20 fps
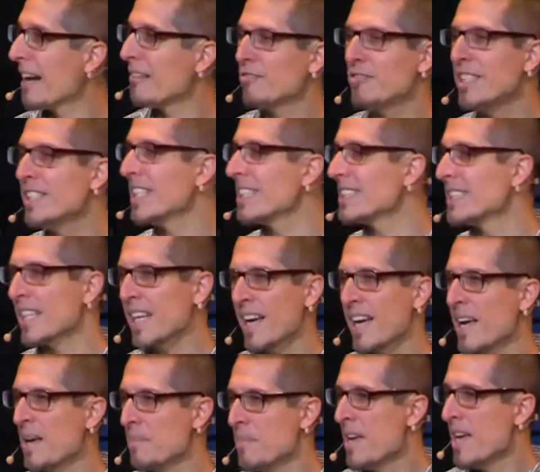I've seen it
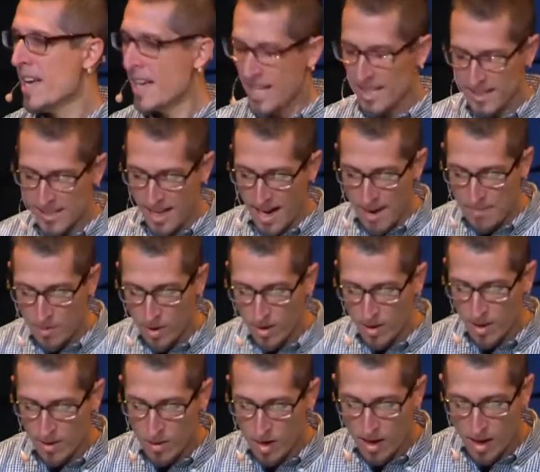time and time
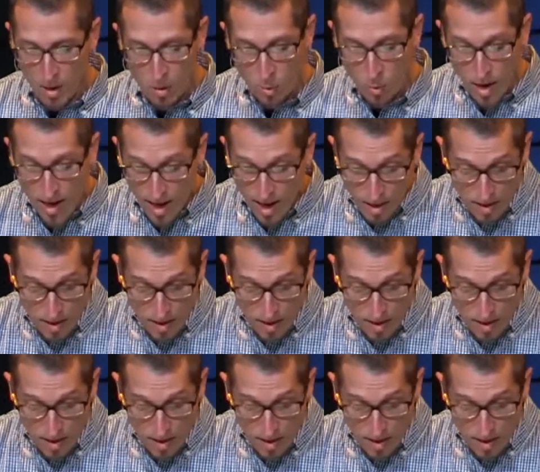away.